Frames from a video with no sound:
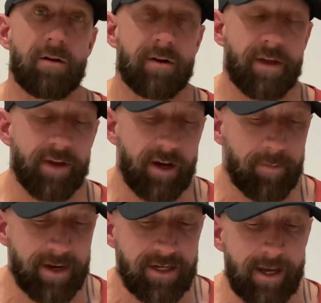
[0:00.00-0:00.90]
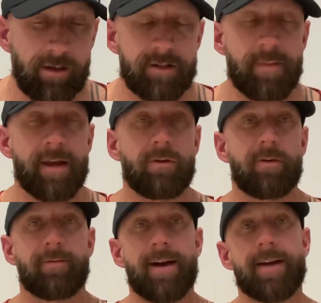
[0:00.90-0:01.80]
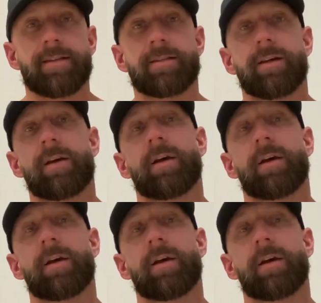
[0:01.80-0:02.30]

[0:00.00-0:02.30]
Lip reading: nothing on my channel is medical advice.